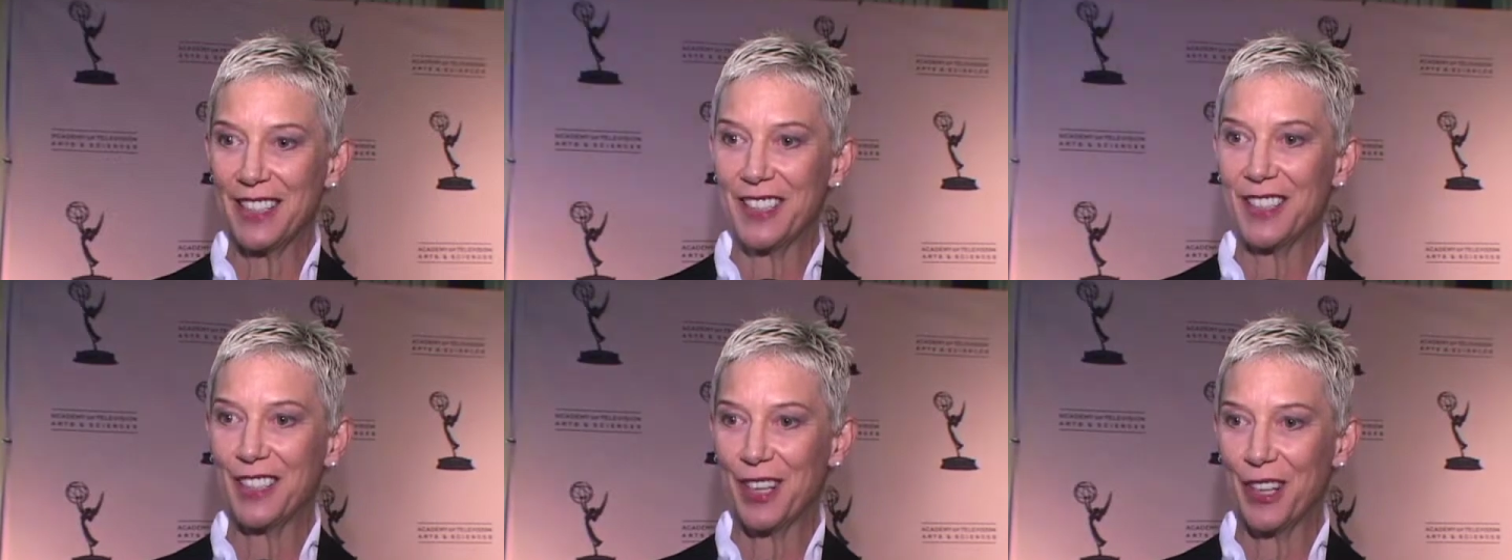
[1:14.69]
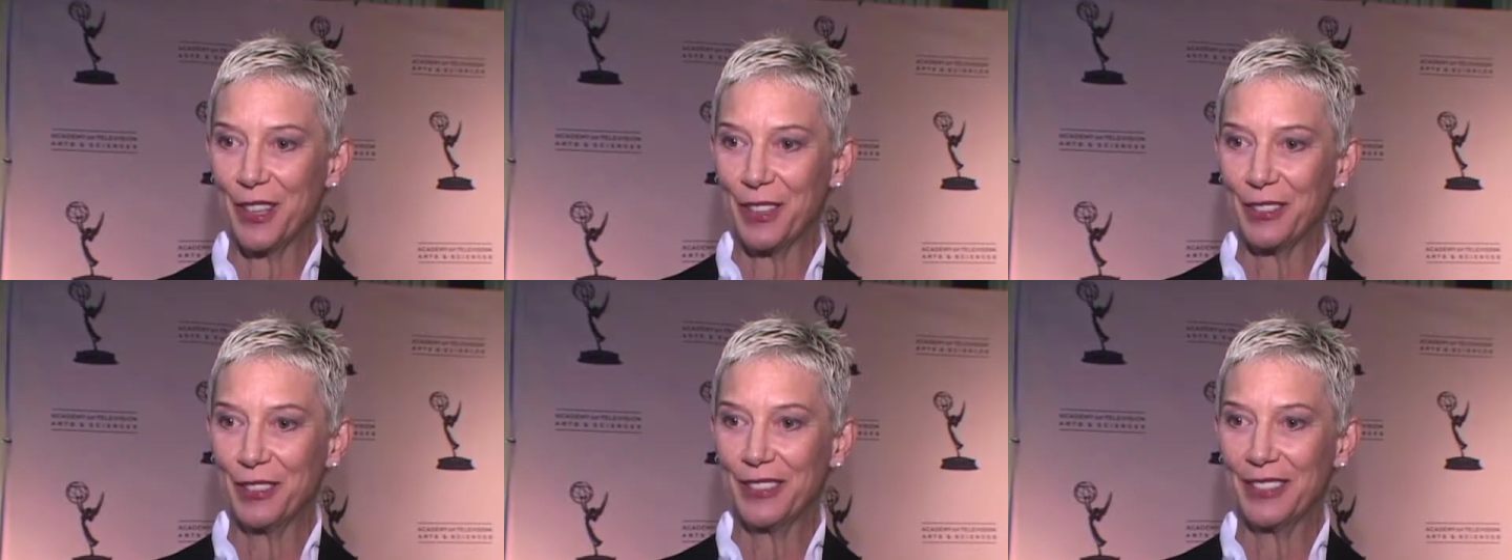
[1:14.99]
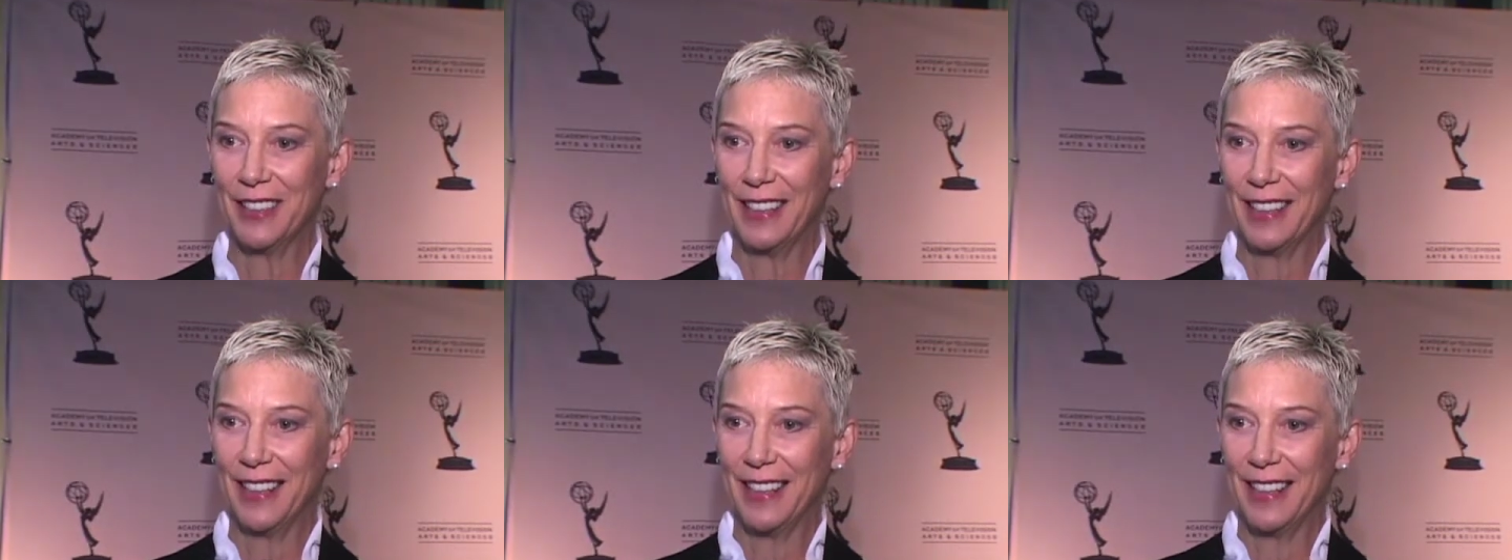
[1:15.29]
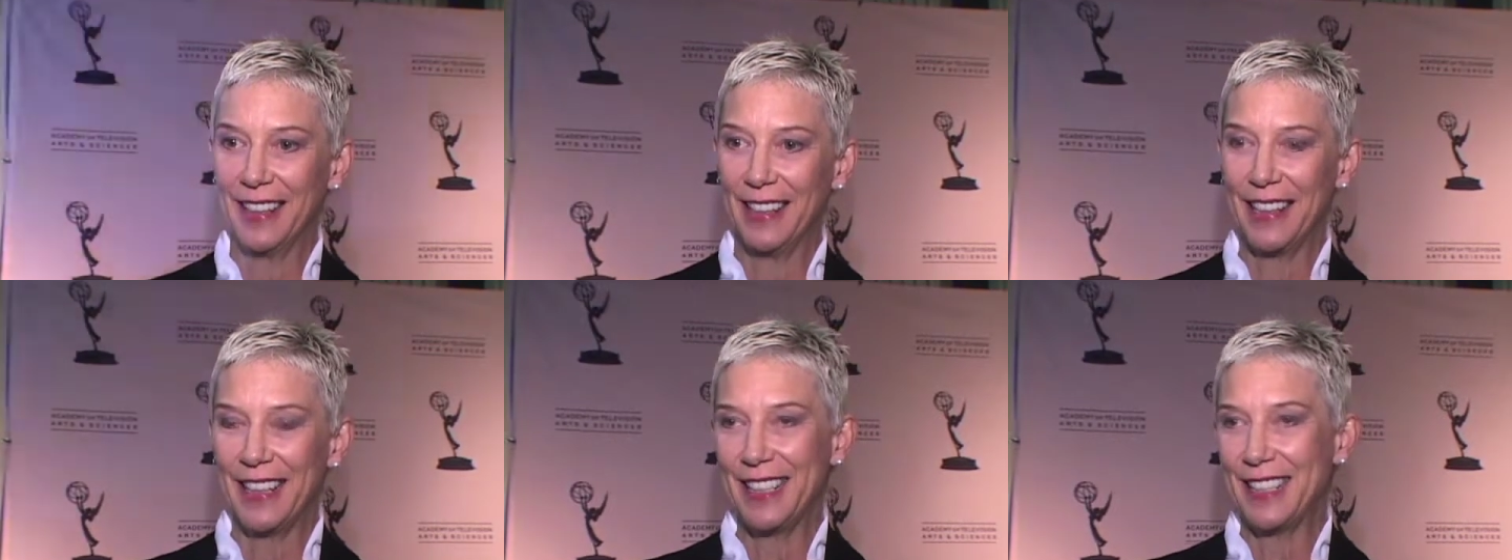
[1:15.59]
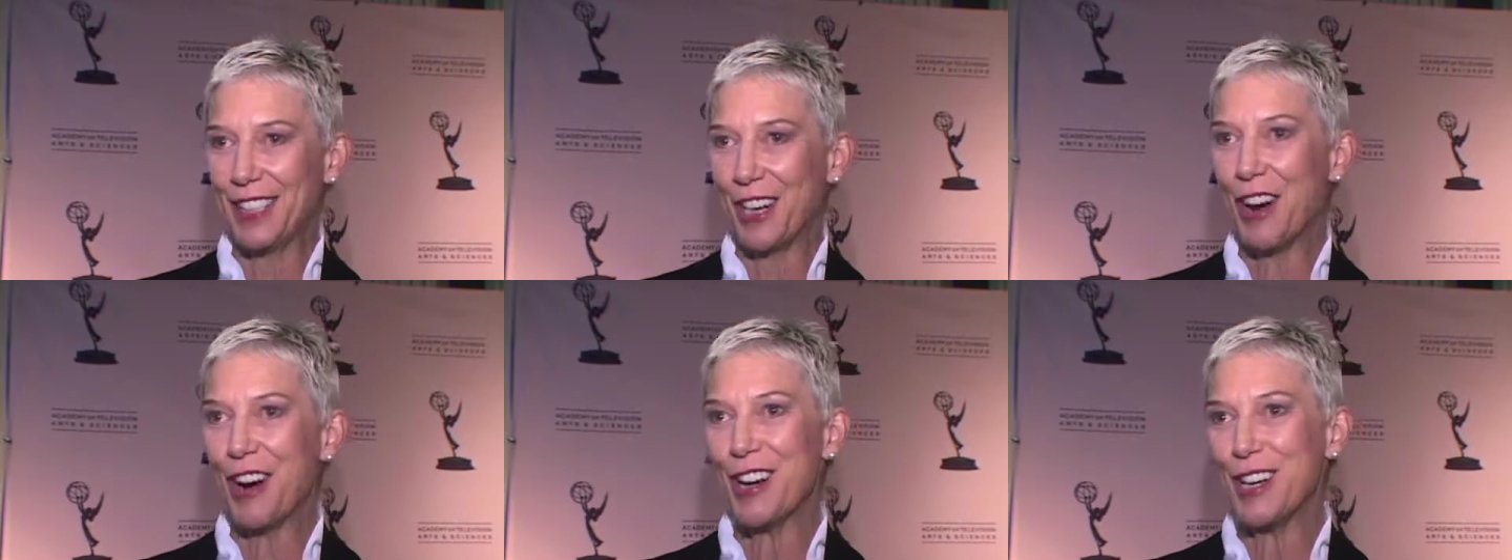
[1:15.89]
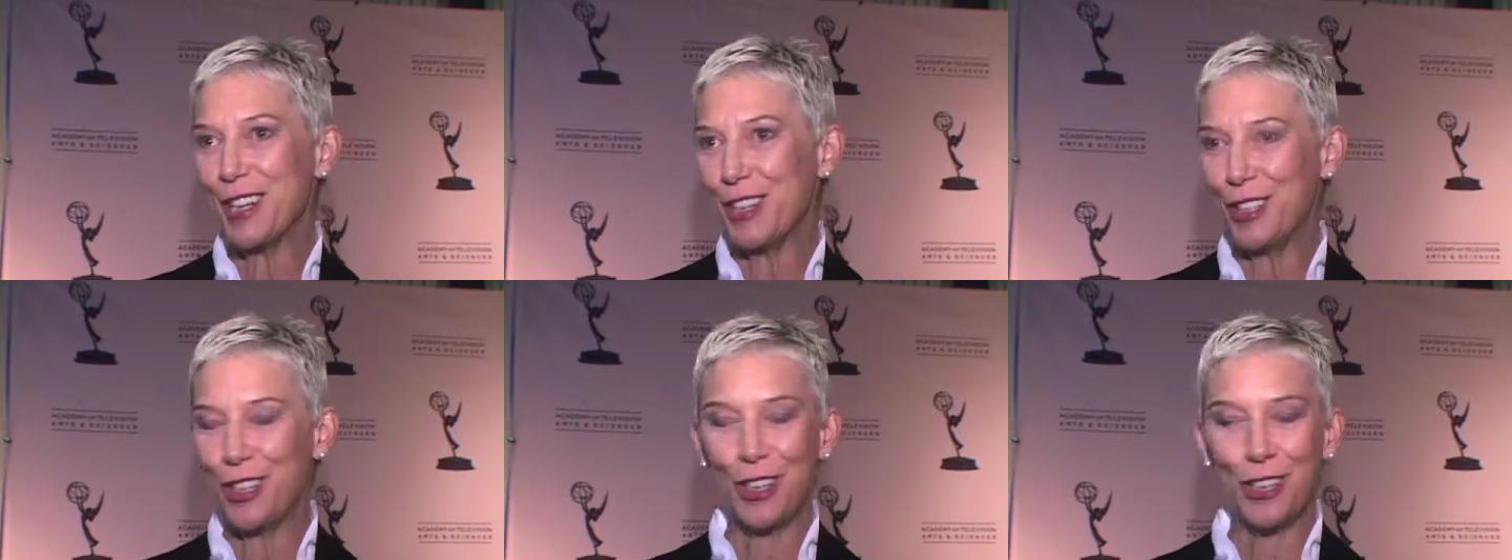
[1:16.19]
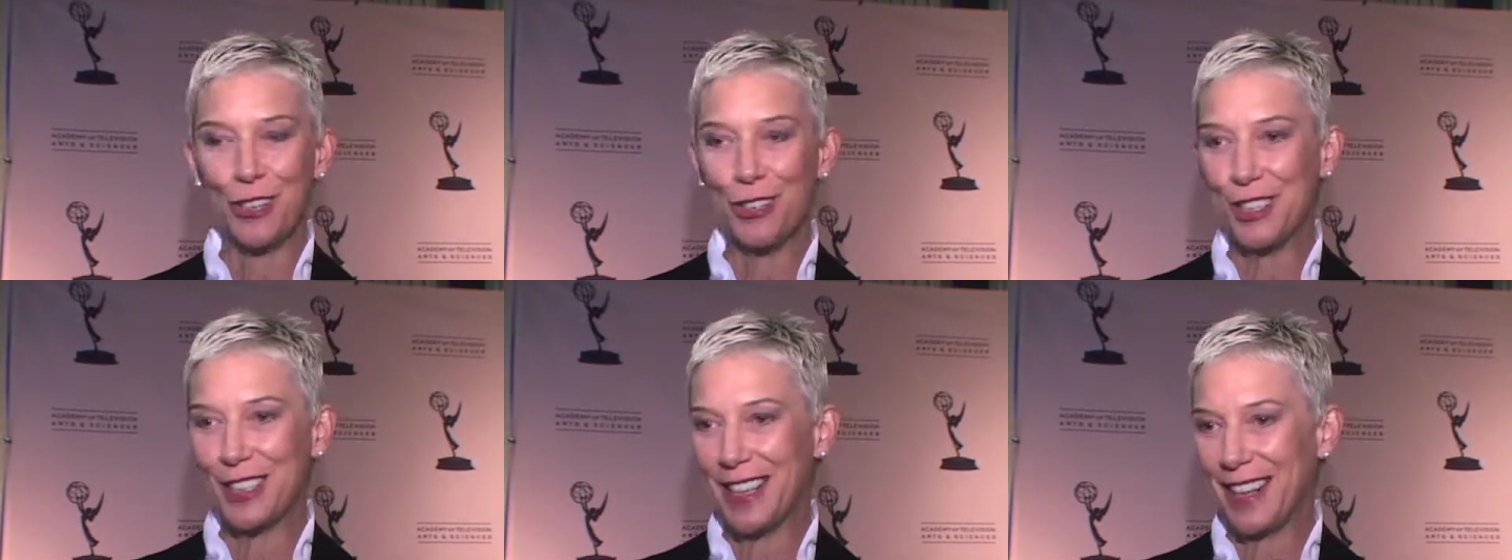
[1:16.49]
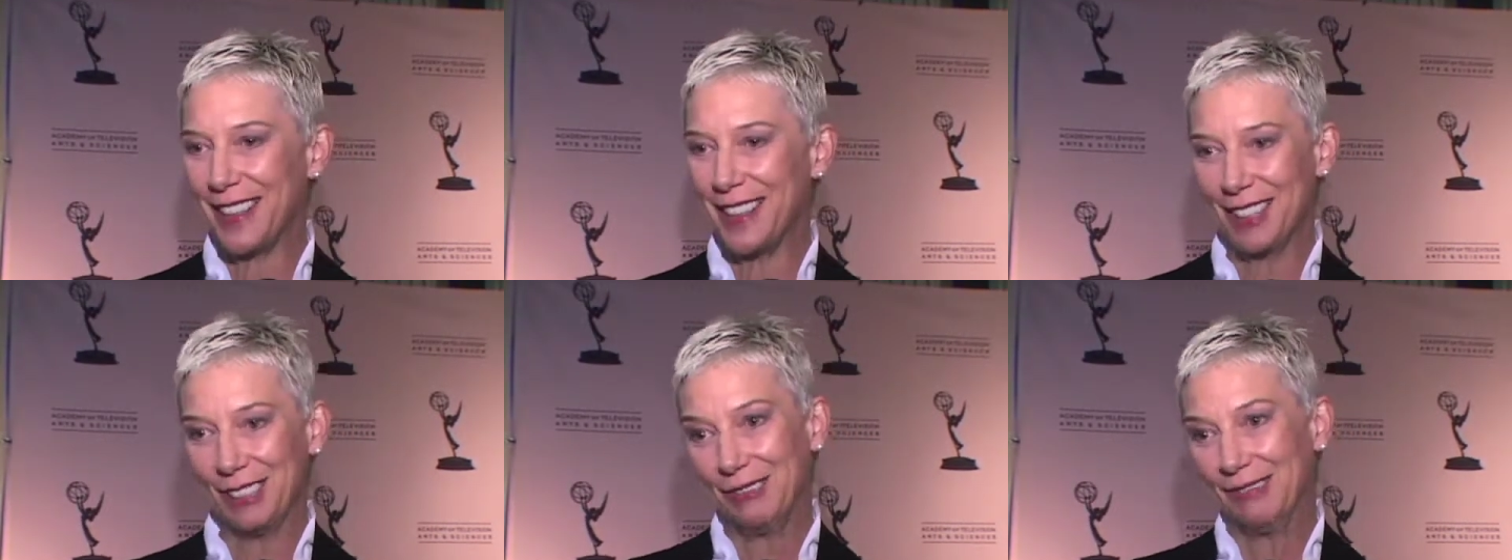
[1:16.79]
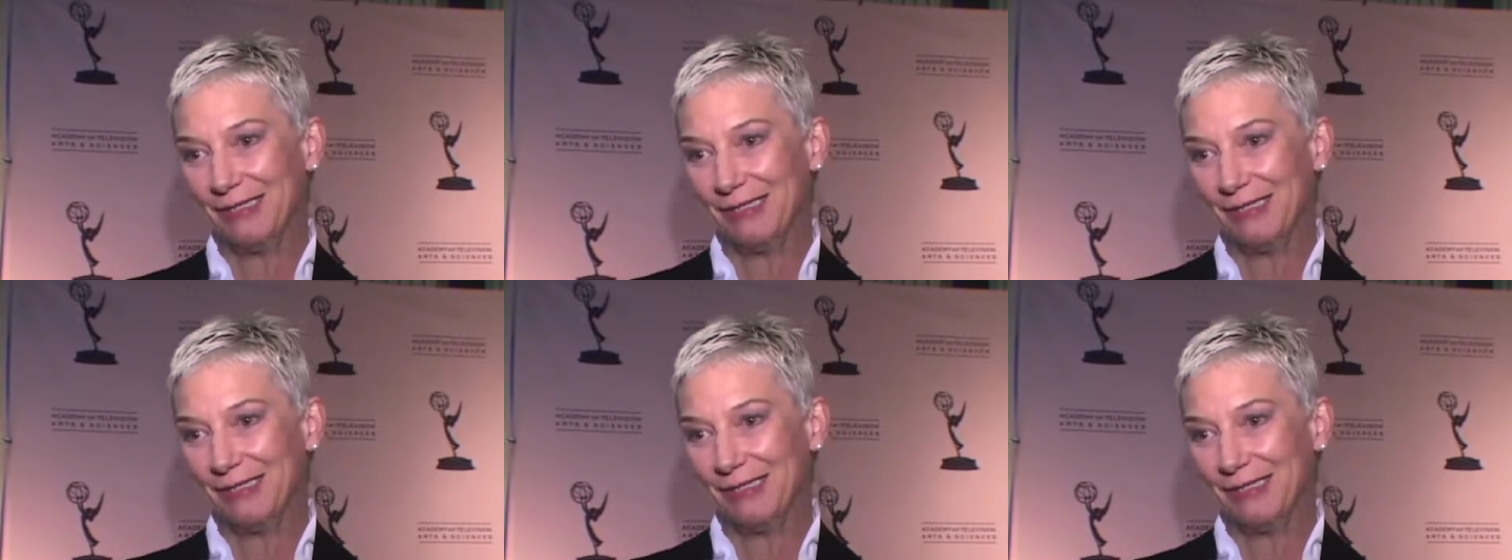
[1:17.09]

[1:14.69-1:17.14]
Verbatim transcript: So it's hard to choose. I,